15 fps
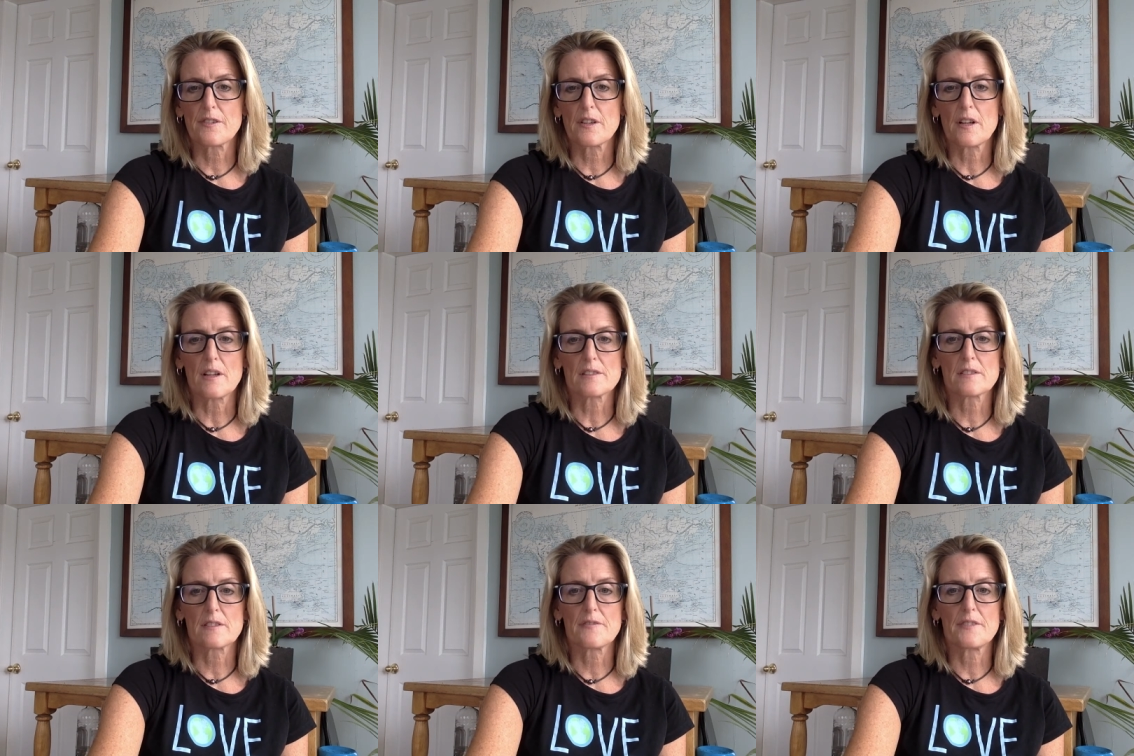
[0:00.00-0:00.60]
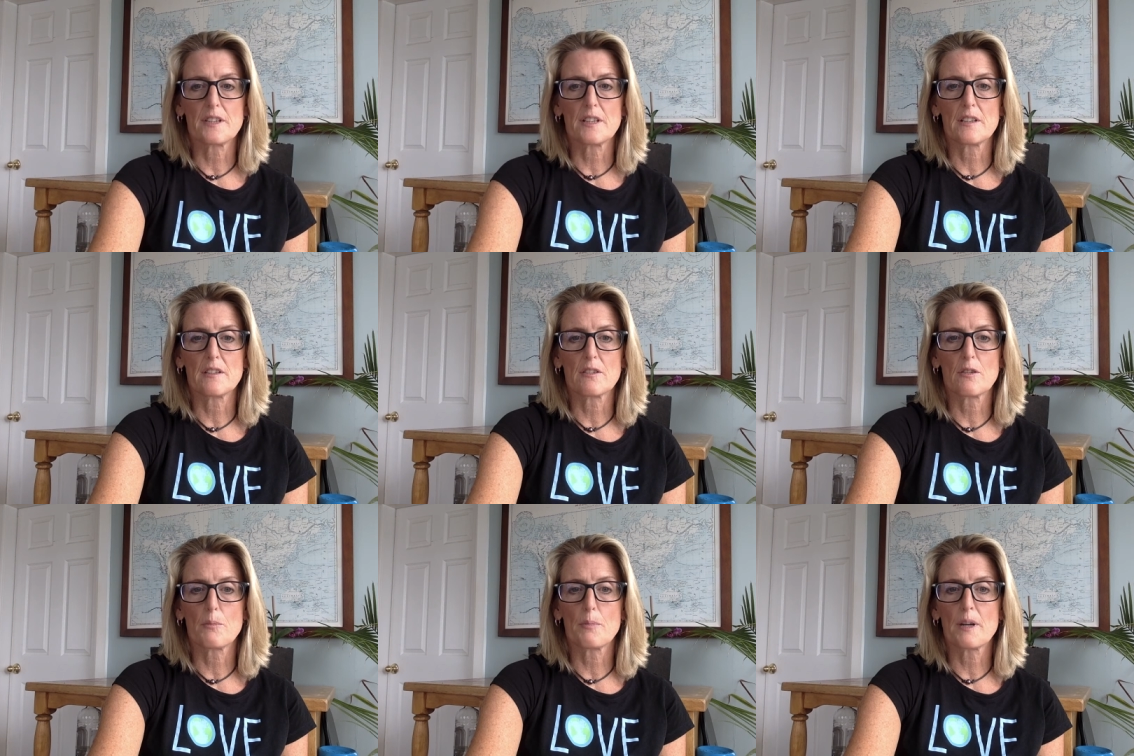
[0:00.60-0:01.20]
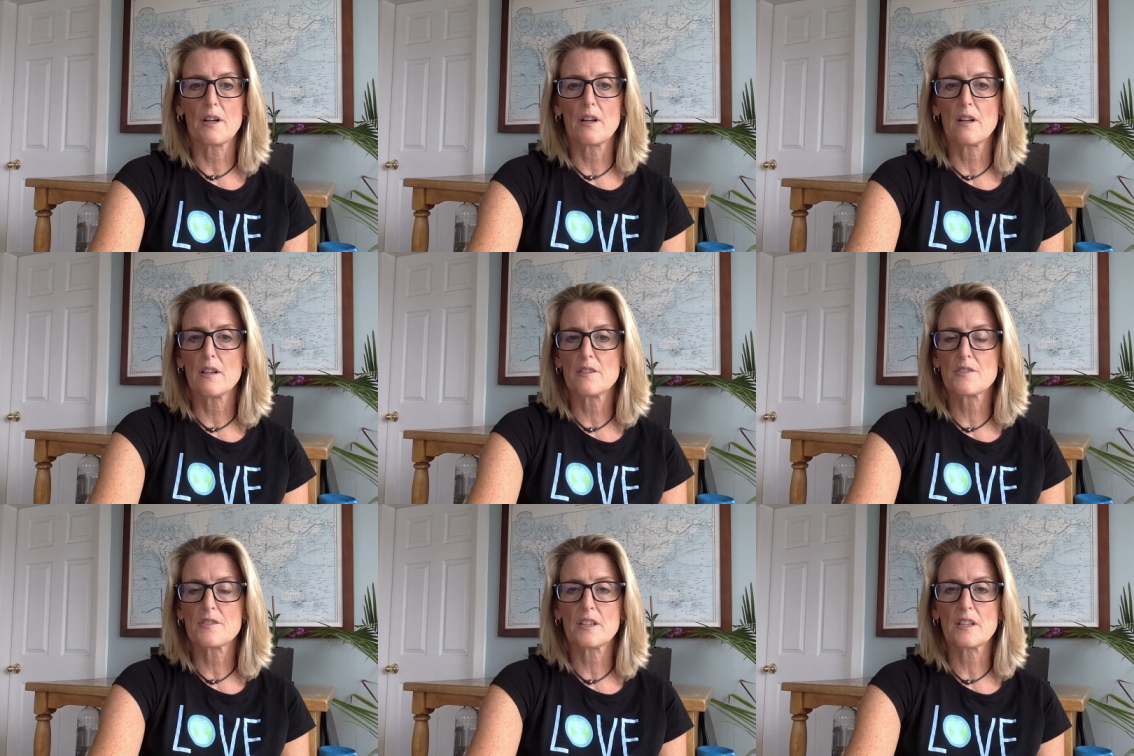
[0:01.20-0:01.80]
philosophy, and
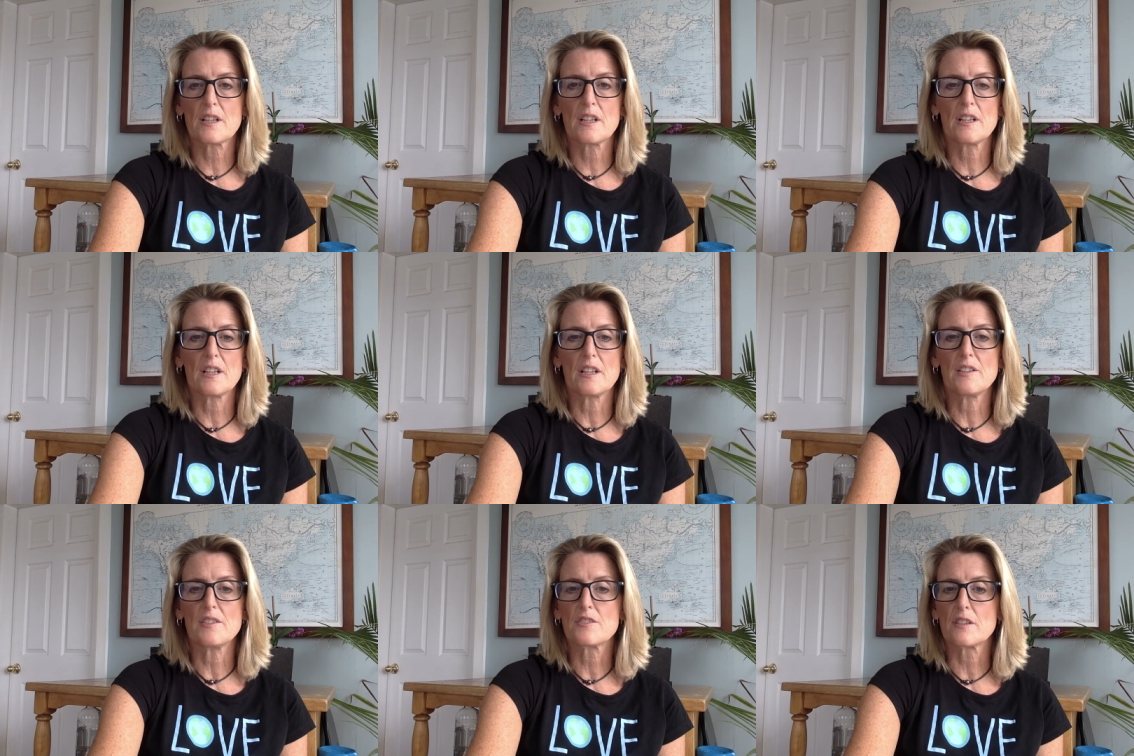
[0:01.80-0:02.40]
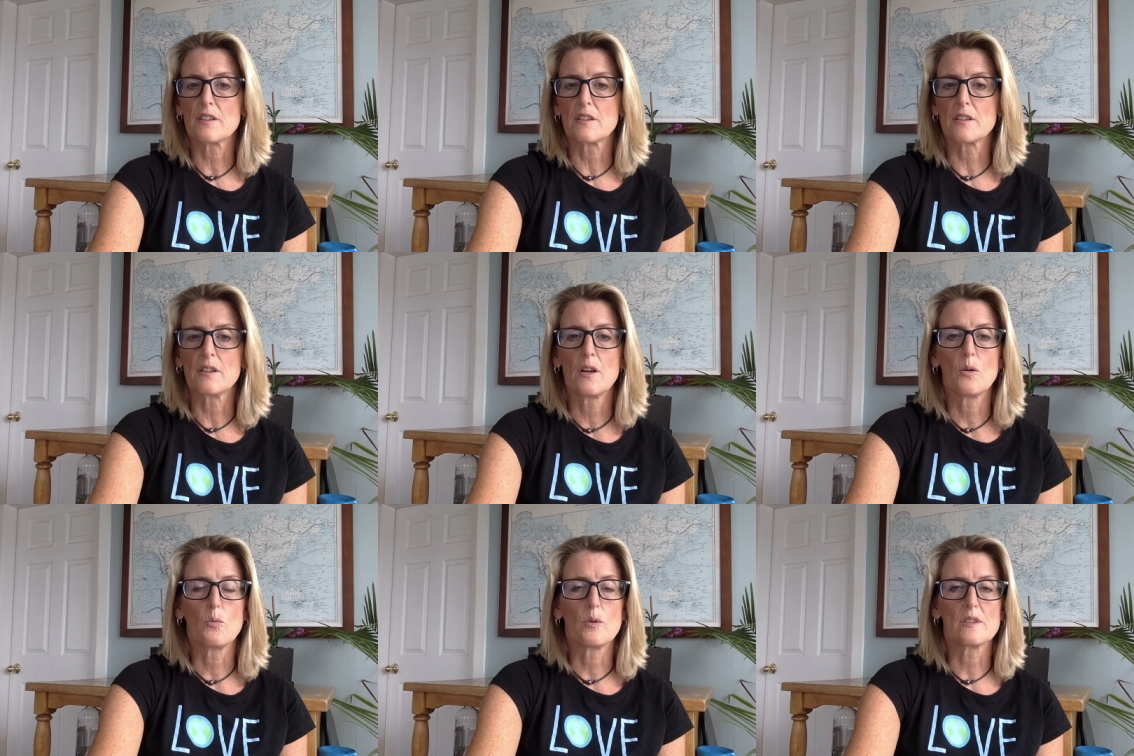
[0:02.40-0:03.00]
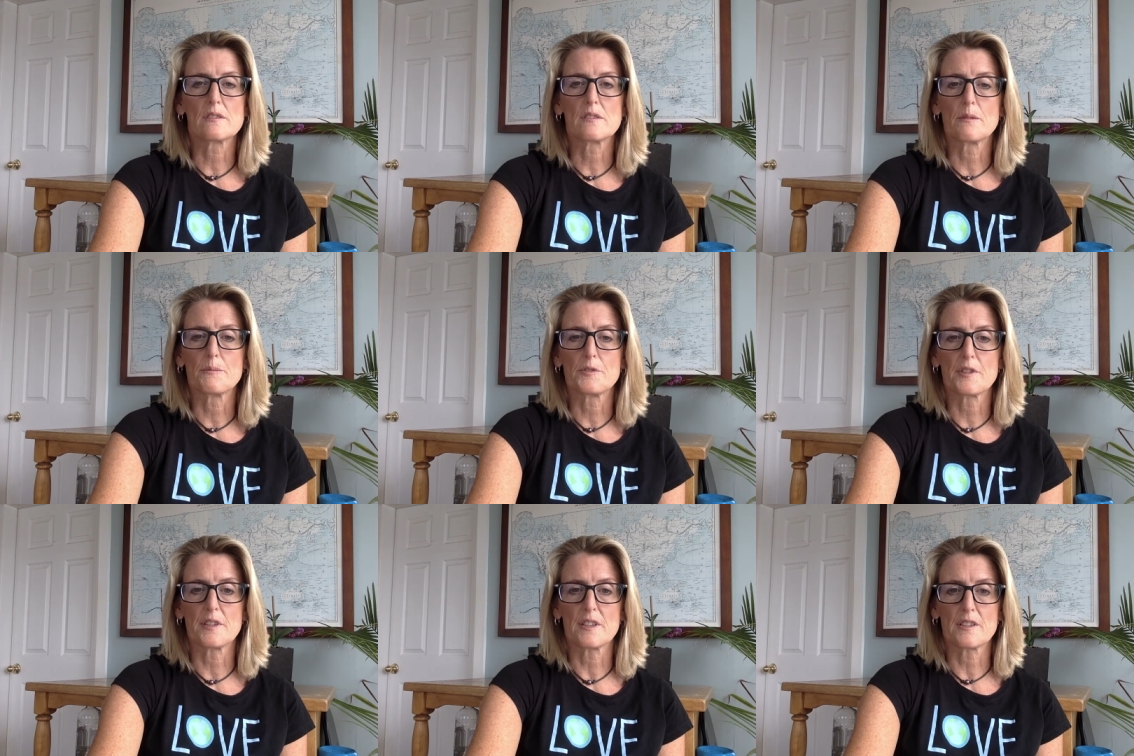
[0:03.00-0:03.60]
neurobiology, and Eastern wisdom
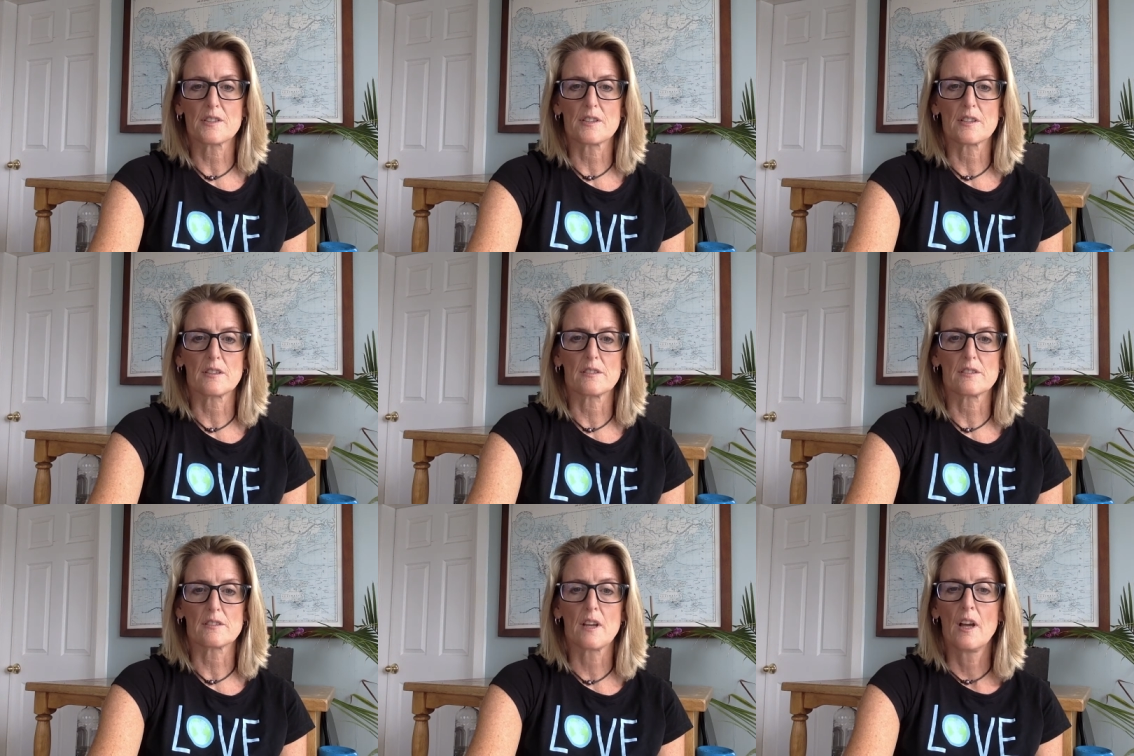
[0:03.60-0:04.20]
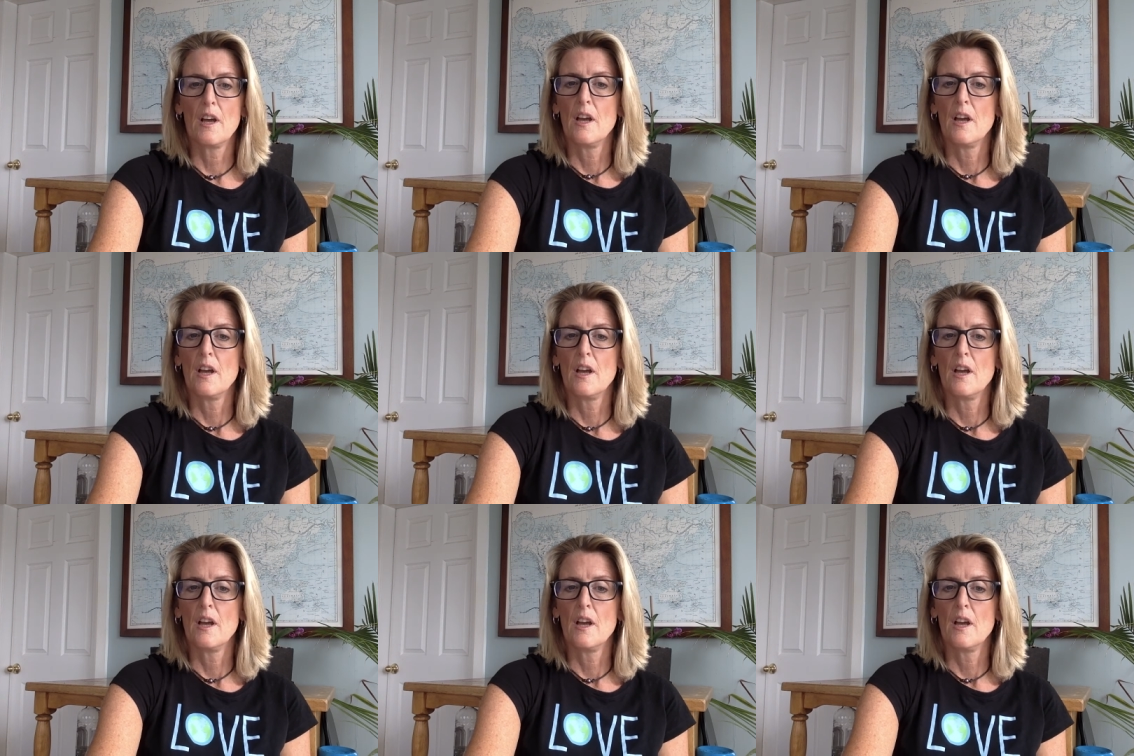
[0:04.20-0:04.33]
traditions.